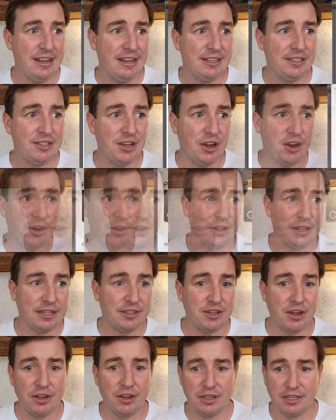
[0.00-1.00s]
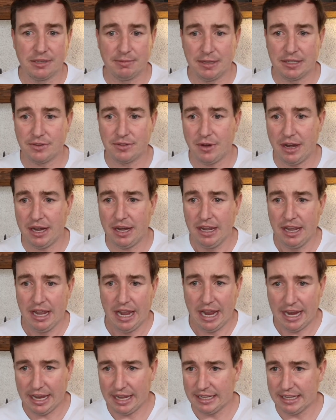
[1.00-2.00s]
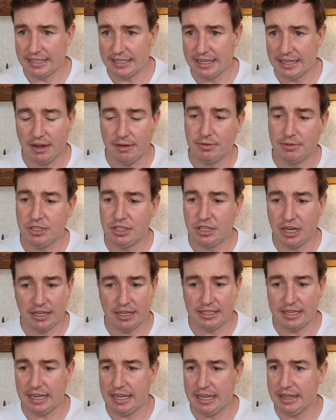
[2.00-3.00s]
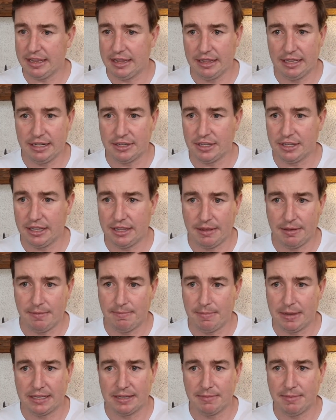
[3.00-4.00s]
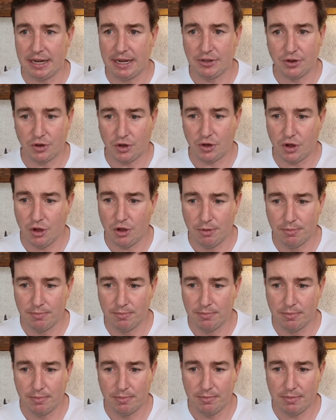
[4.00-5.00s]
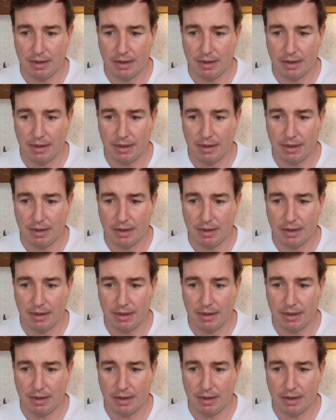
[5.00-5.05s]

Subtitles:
So let's go to the split screen, and you can see that I'm just in literally the pixabay.com